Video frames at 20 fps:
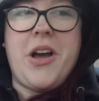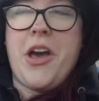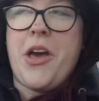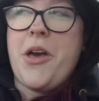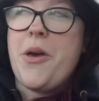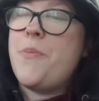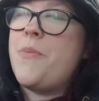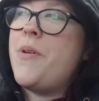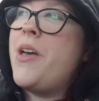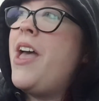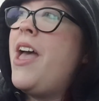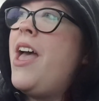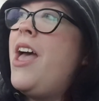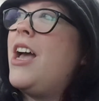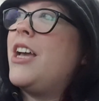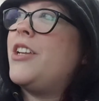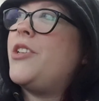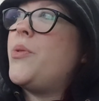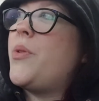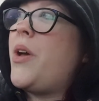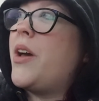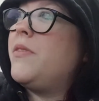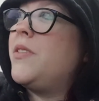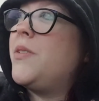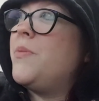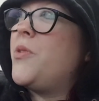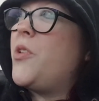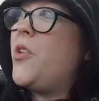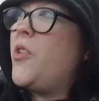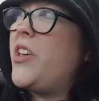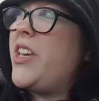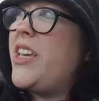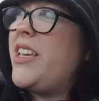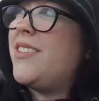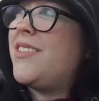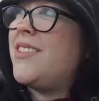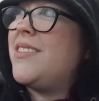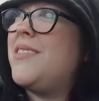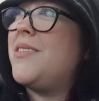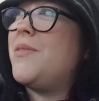I do have some
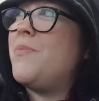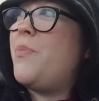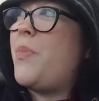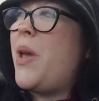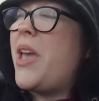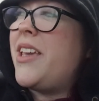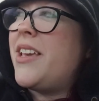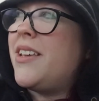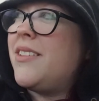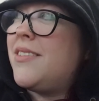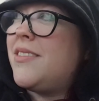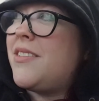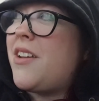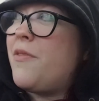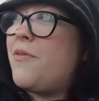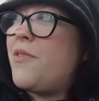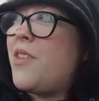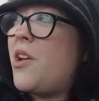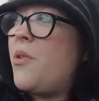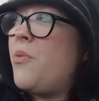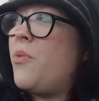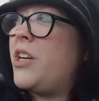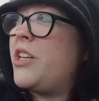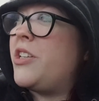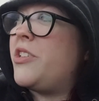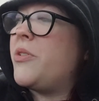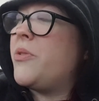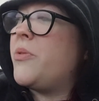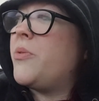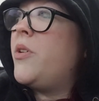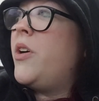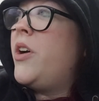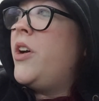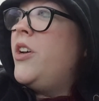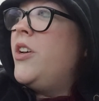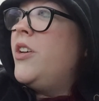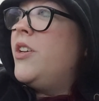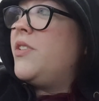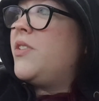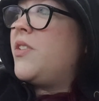cookies and some baking stuff that I want to do,
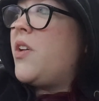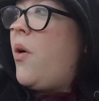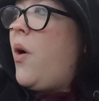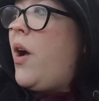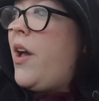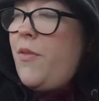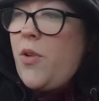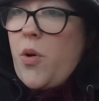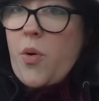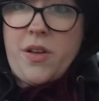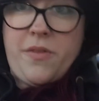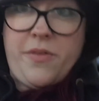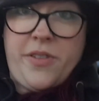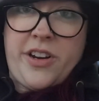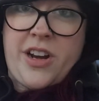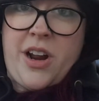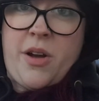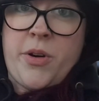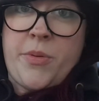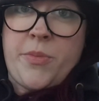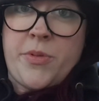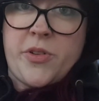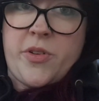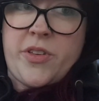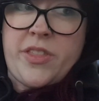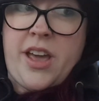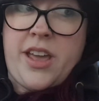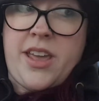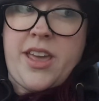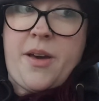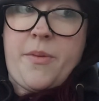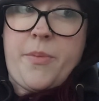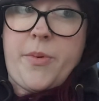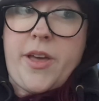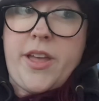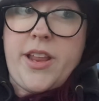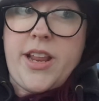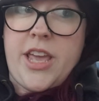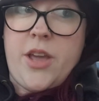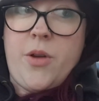so I haven't quite figured out when I'm doing that yet,
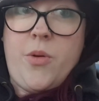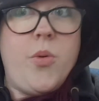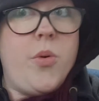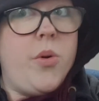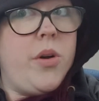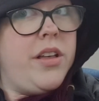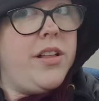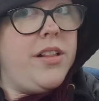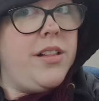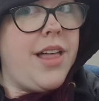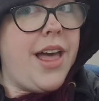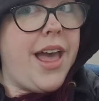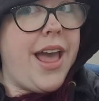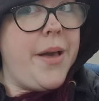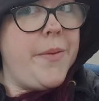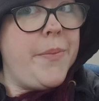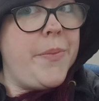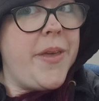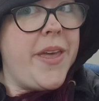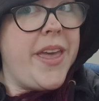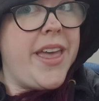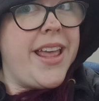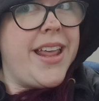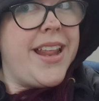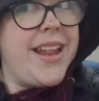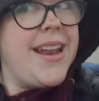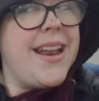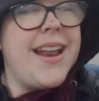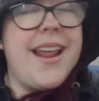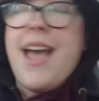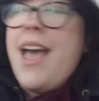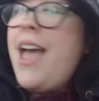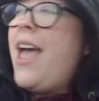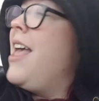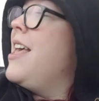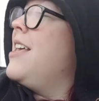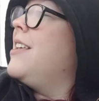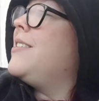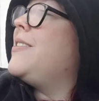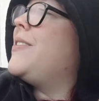but it will happen.
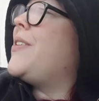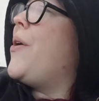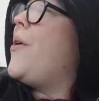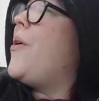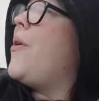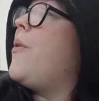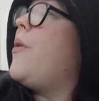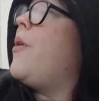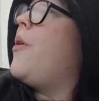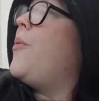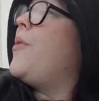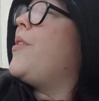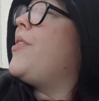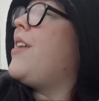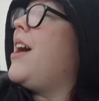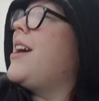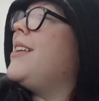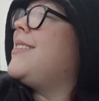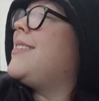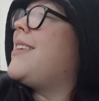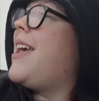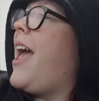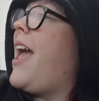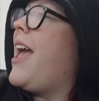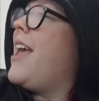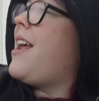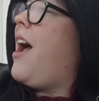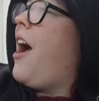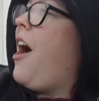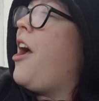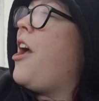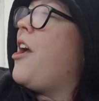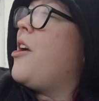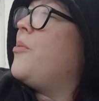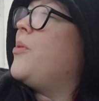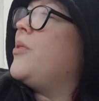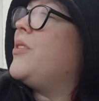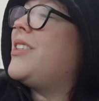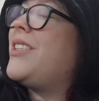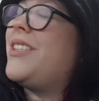So with that said, I
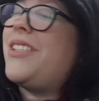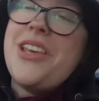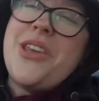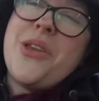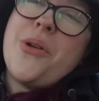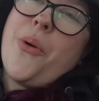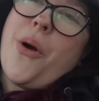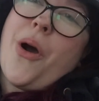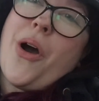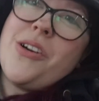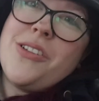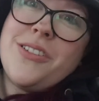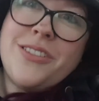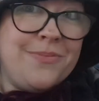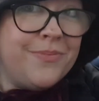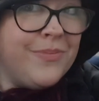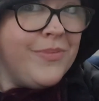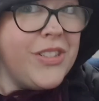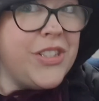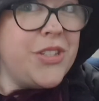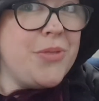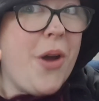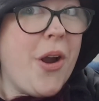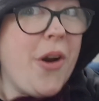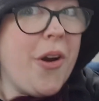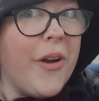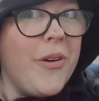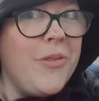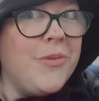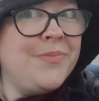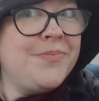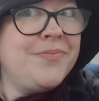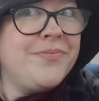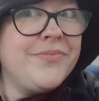will see you all tomorrow.